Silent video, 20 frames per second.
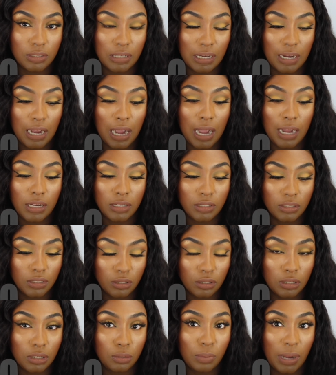Like I could
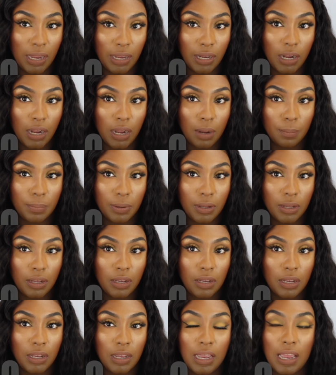literally wake up,
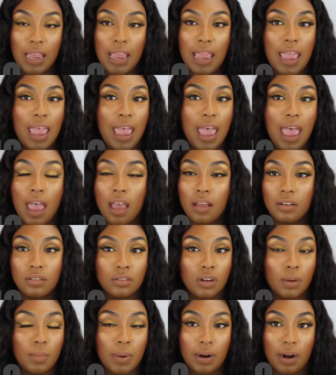
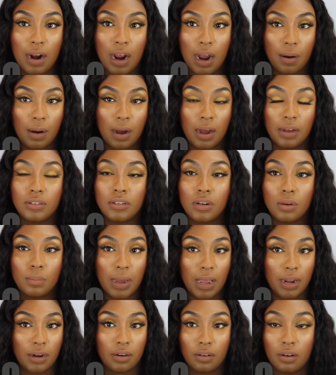no
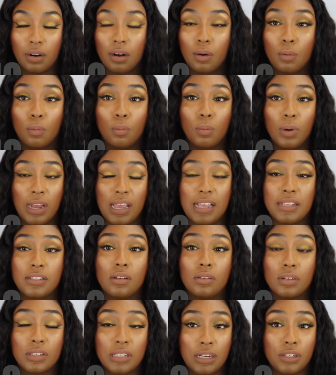matter what, as
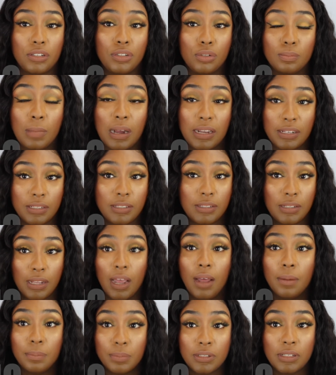long as I do my
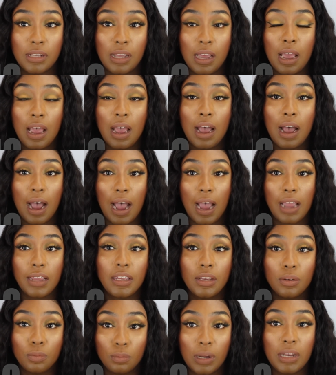steps, I
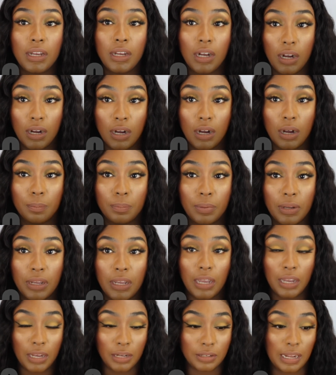can wake up
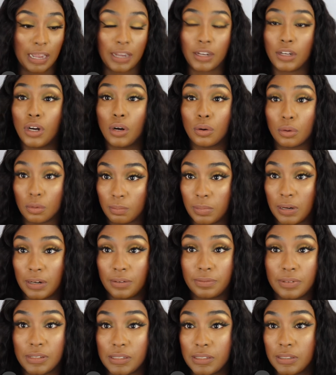and like go to
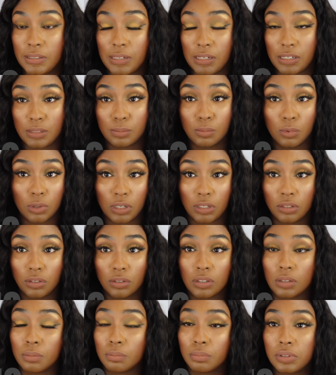breakfast the next morning and
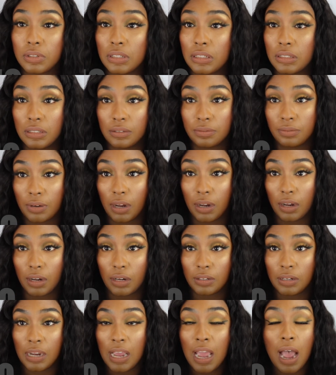look completely
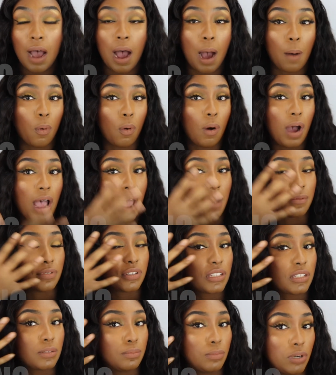fine. I won't have
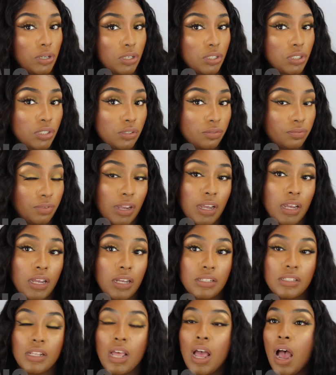smudged
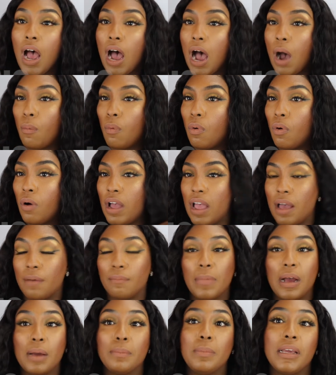face. I won't have,
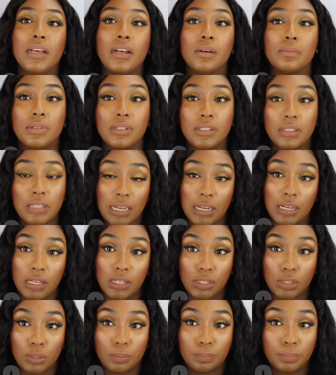my makeup
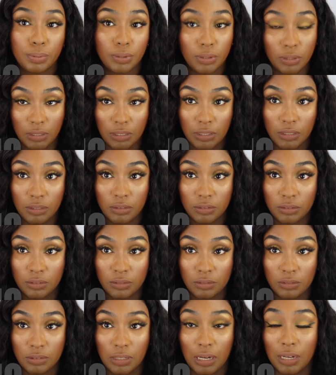stays put,
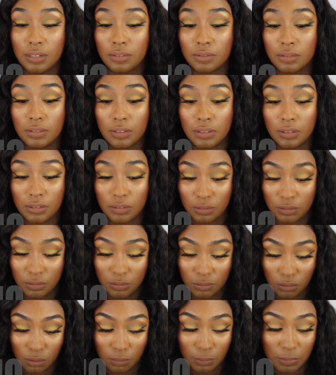and
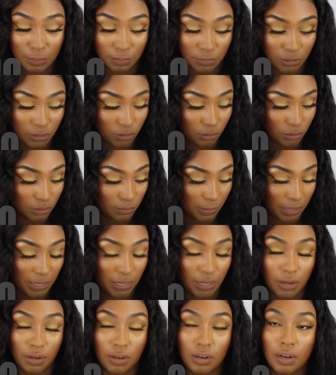normally so does my
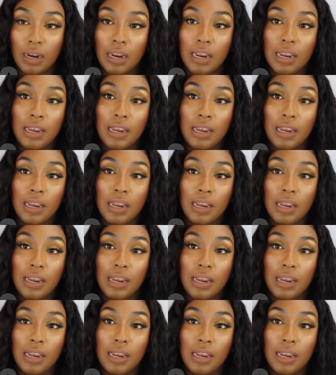hair.